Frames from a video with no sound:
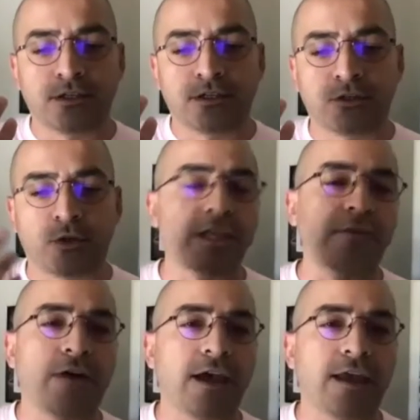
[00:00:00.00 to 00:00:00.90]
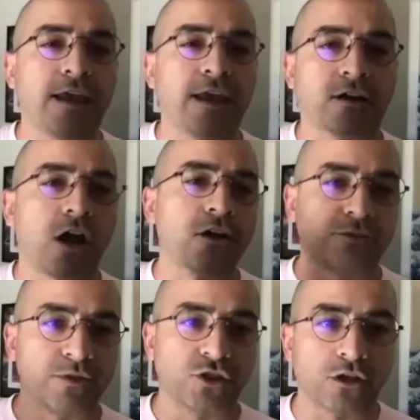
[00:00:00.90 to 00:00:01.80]
to identify
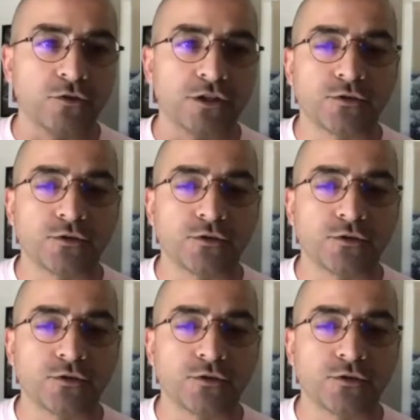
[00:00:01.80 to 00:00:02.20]
Congressman John Lewis,